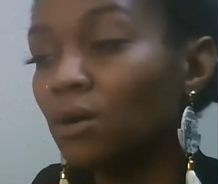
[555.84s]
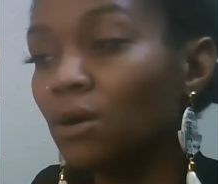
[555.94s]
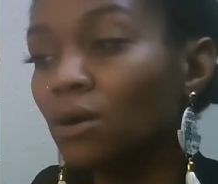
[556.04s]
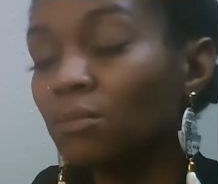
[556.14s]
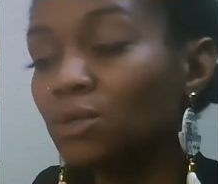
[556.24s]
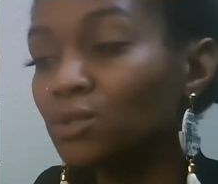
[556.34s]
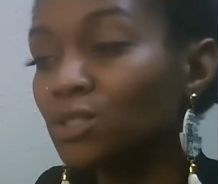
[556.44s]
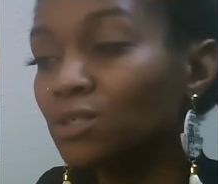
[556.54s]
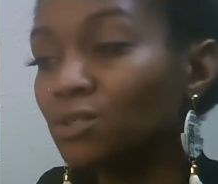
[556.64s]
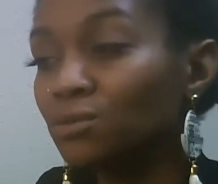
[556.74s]

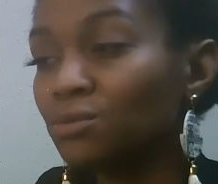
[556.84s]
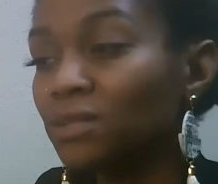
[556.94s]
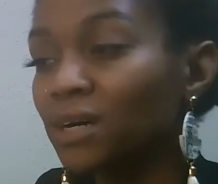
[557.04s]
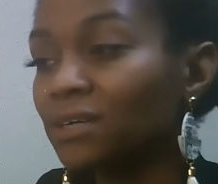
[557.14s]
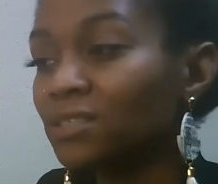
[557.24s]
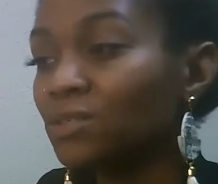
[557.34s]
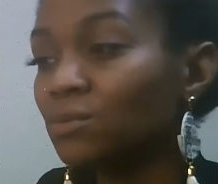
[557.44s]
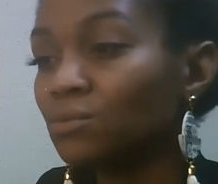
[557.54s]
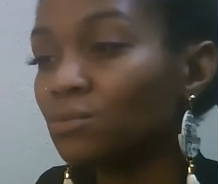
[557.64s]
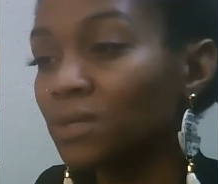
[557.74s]
almost utilize
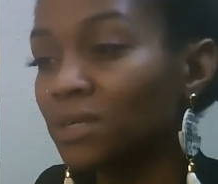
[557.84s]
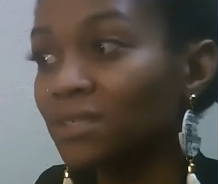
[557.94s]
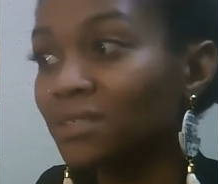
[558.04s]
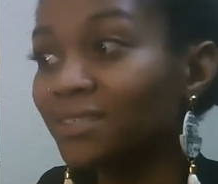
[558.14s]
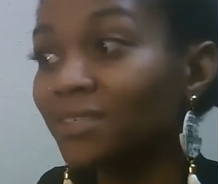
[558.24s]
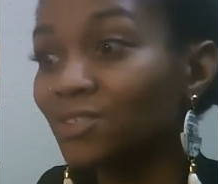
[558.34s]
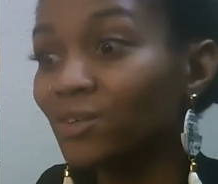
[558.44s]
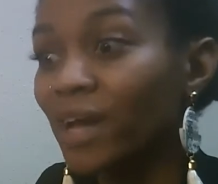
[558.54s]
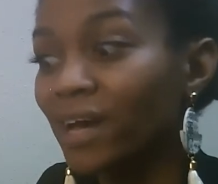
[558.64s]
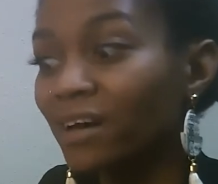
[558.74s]
what it is that
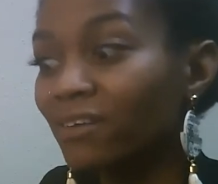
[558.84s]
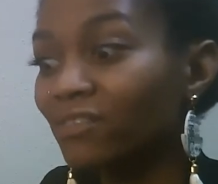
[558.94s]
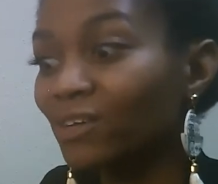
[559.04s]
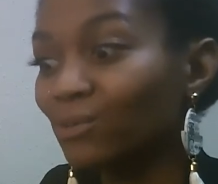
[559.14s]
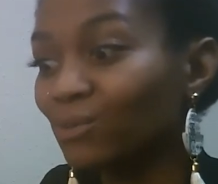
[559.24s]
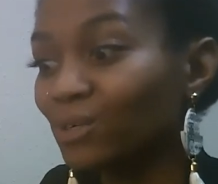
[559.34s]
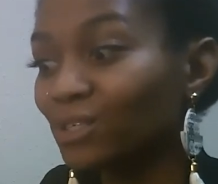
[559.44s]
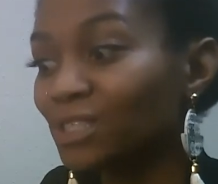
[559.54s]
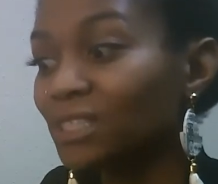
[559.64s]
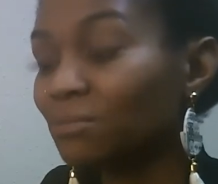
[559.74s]
you have in
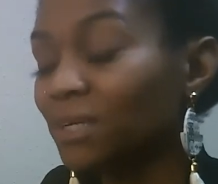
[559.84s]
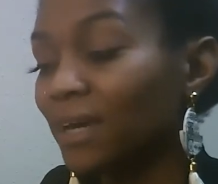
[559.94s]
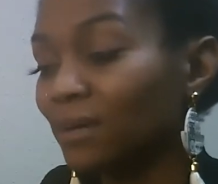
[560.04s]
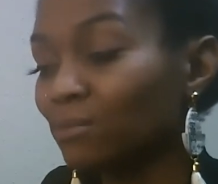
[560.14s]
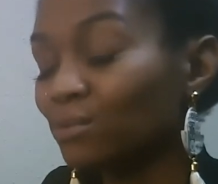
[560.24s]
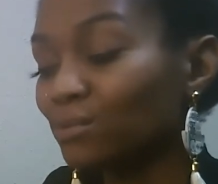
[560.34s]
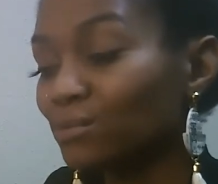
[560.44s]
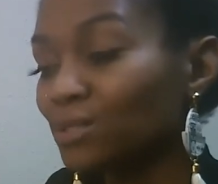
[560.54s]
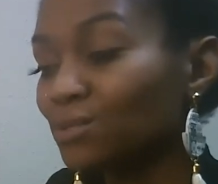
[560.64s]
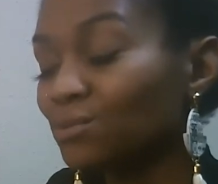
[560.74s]
order to be
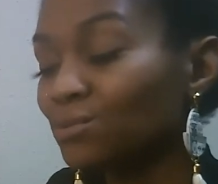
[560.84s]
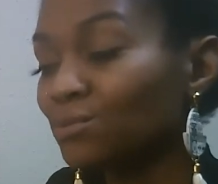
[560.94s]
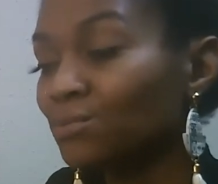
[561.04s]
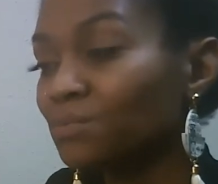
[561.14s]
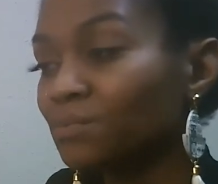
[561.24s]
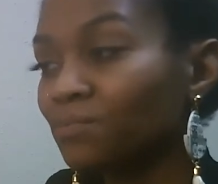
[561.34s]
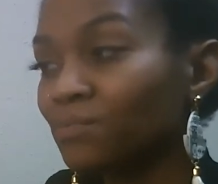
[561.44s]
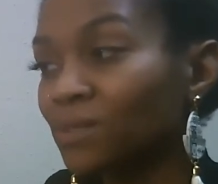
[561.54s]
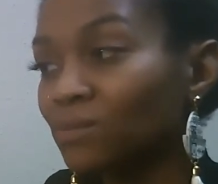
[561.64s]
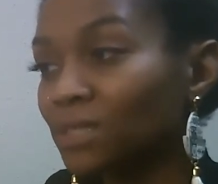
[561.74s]
able to
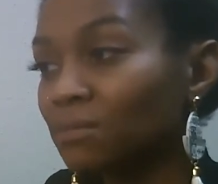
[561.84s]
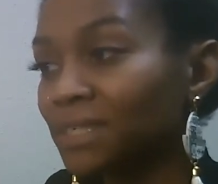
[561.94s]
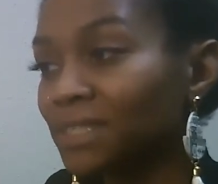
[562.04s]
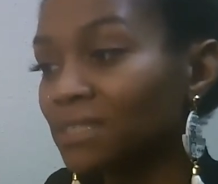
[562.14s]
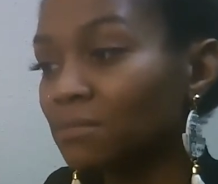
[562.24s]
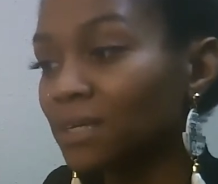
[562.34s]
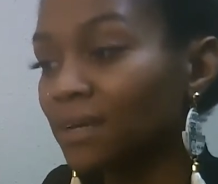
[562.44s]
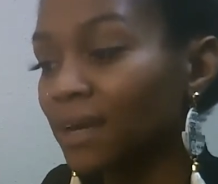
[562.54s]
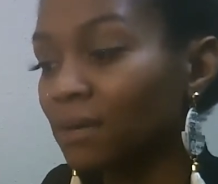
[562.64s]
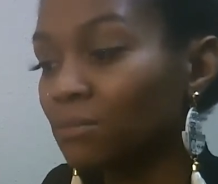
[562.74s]
really make
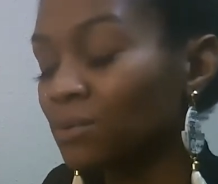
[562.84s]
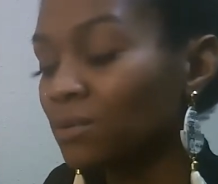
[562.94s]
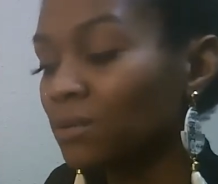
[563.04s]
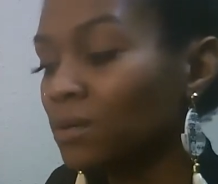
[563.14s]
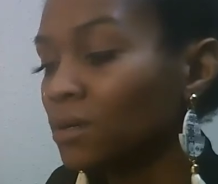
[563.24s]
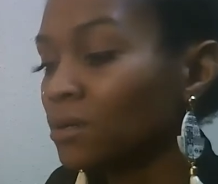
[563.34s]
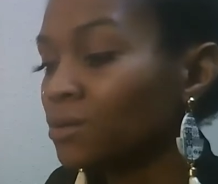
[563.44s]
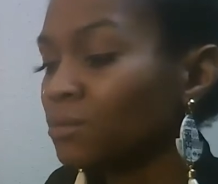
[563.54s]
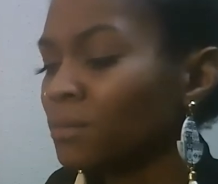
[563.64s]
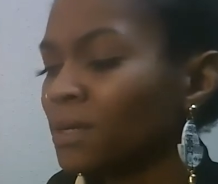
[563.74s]
something happen.
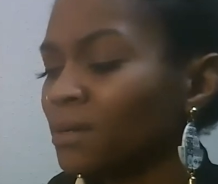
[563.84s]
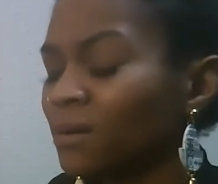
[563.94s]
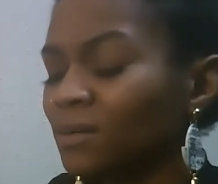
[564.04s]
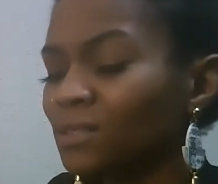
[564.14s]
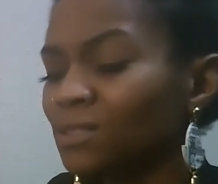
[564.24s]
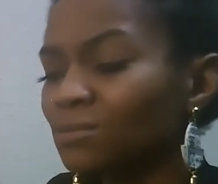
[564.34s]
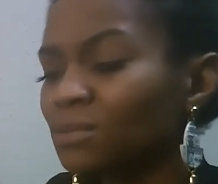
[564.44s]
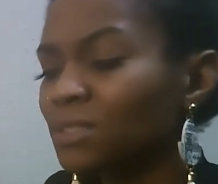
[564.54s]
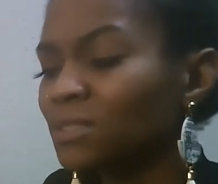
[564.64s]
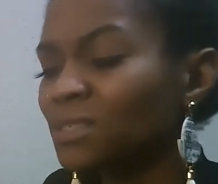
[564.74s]
You may also
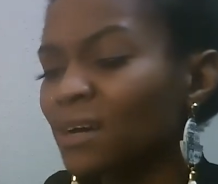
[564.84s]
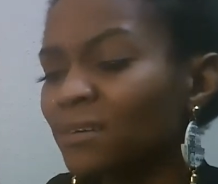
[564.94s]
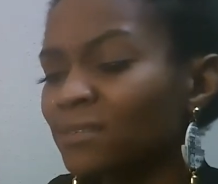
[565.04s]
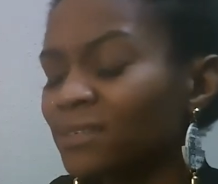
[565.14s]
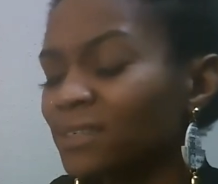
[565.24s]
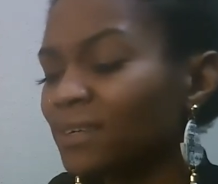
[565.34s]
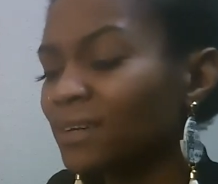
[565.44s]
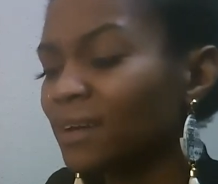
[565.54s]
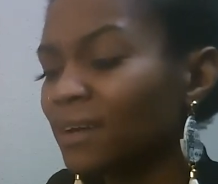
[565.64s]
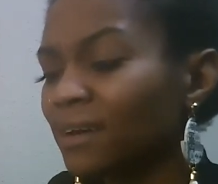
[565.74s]
be
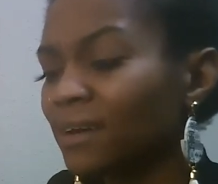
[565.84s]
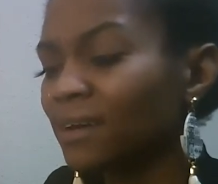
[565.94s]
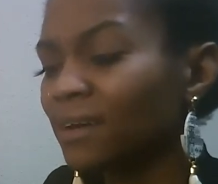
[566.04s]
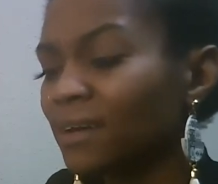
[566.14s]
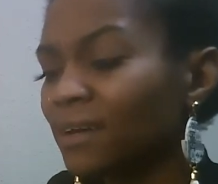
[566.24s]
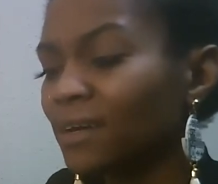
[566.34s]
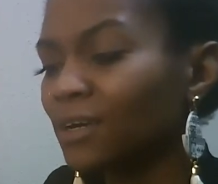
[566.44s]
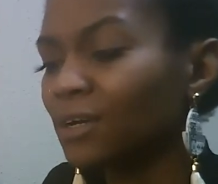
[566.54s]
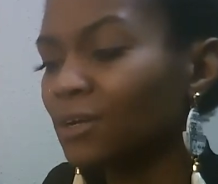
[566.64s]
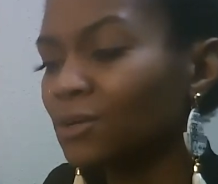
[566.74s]
desiring,
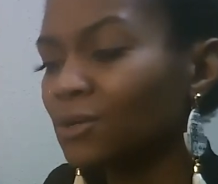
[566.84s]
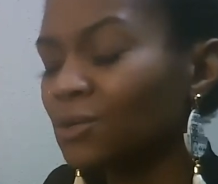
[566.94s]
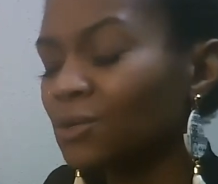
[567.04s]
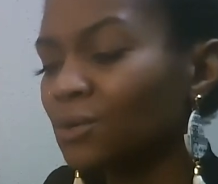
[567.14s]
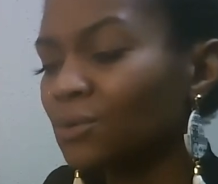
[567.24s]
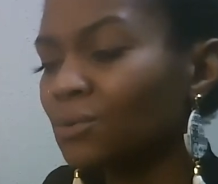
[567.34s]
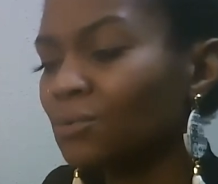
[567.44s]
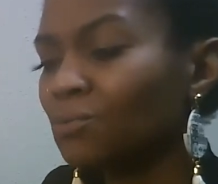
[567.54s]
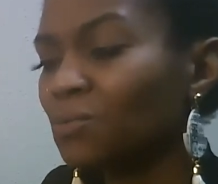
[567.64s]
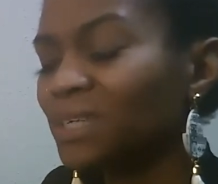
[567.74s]
you
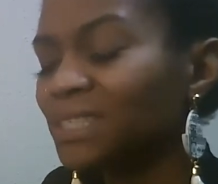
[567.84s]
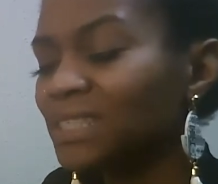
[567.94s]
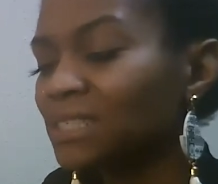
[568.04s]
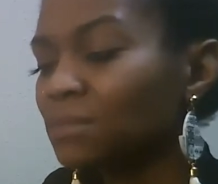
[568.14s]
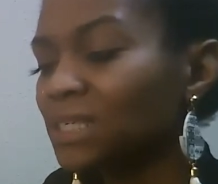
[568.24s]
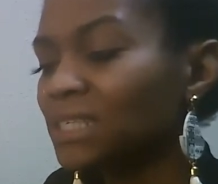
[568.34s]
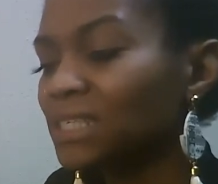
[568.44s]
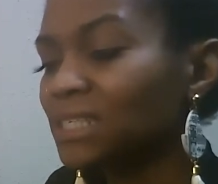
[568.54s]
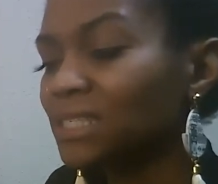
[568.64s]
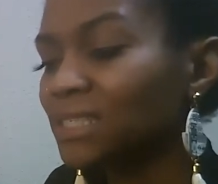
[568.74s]
know, wanting something
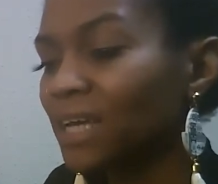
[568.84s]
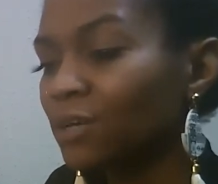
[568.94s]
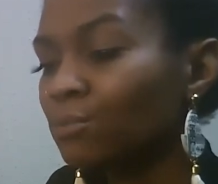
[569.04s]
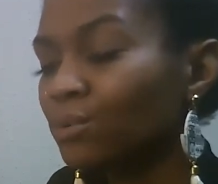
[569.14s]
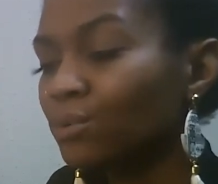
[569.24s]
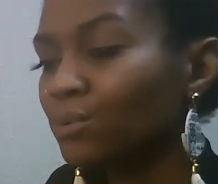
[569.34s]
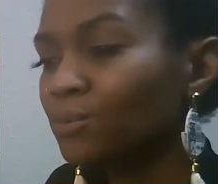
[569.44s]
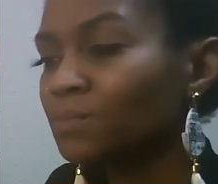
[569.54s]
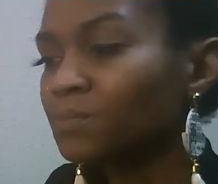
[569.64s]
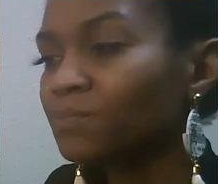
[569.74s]

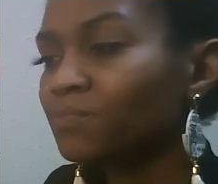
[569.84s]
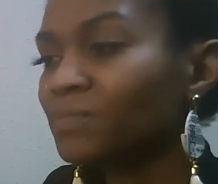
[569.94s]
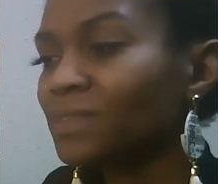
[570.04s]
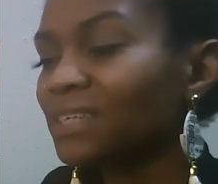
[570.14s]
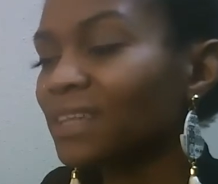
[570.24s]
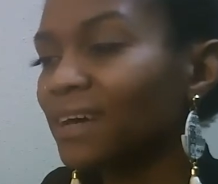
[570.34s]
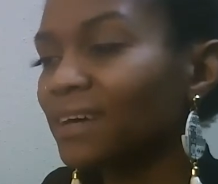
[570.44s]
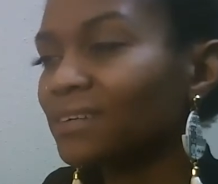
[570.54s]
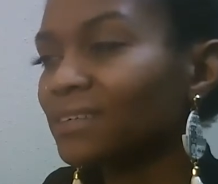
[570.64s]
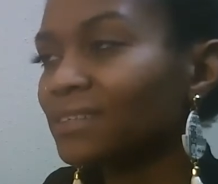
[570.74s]
stable
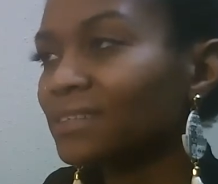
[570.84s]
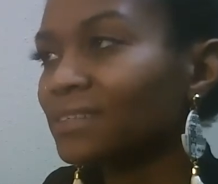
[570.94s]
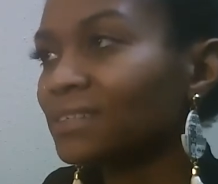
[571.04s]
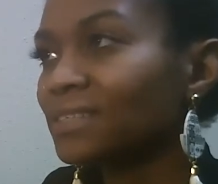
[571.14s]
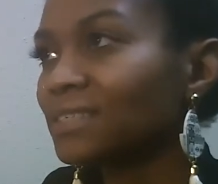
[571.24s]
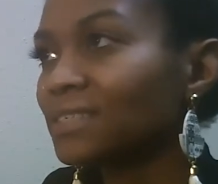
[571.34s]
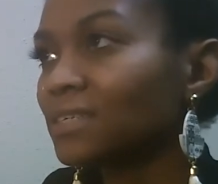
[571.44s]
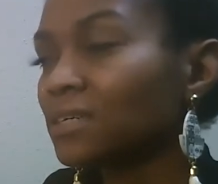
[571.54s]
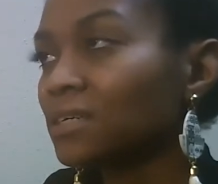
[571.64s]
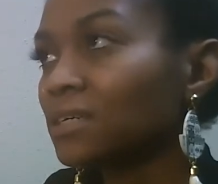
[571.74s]
that is